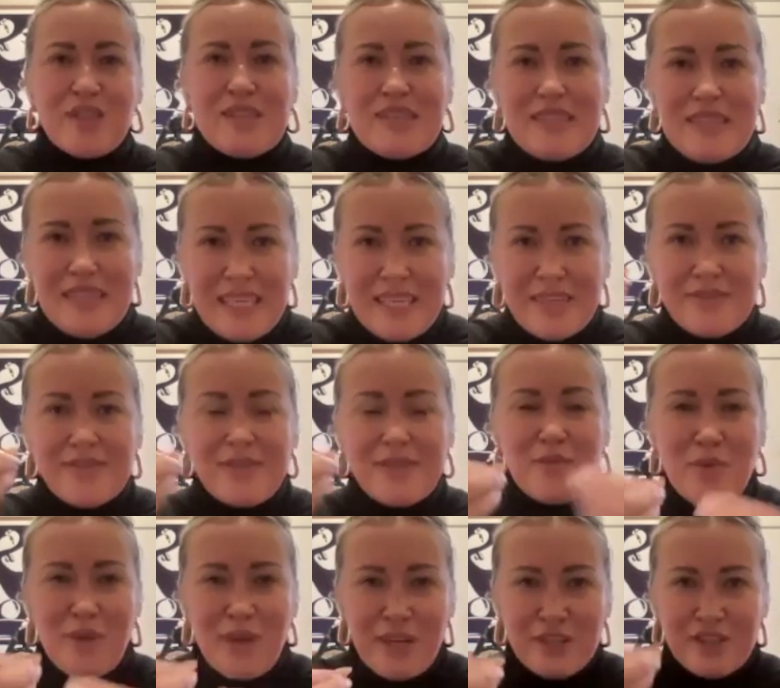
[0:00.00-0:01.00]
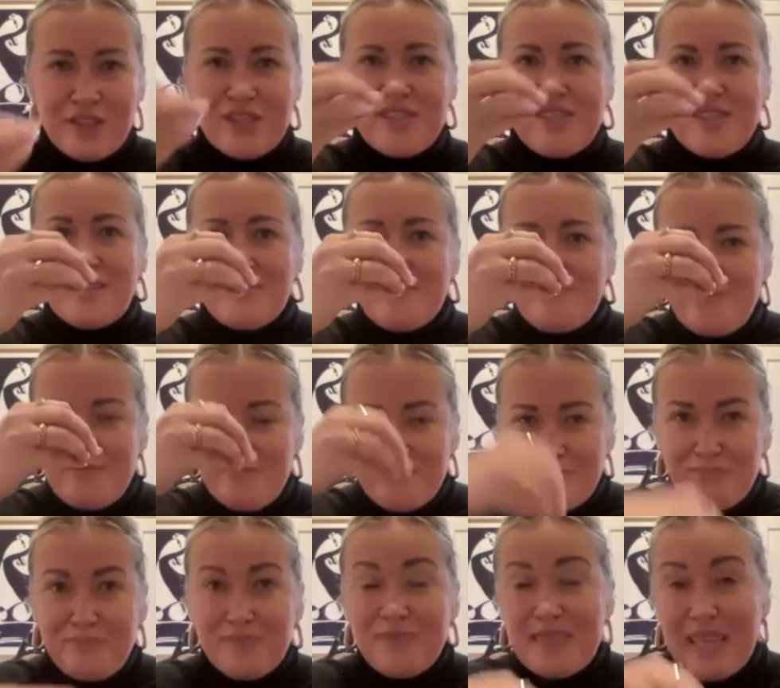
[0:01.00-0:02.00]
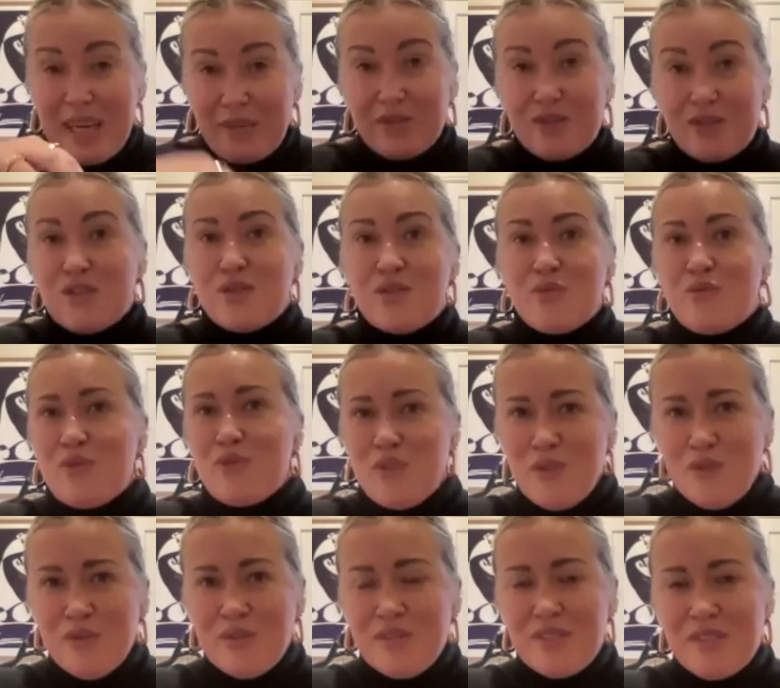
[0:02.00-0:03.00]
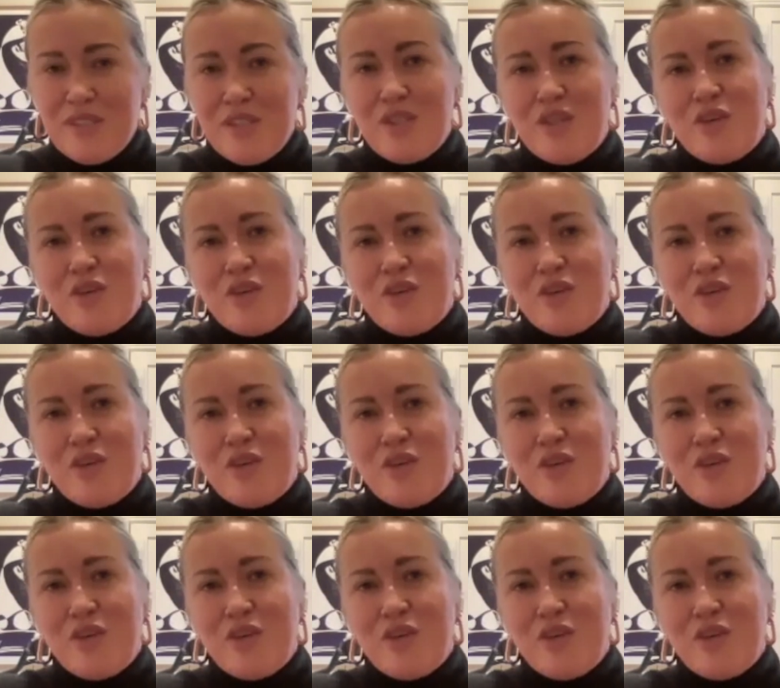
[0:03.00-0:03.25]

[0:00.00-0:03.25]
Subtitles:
leaves and branches and down to the root,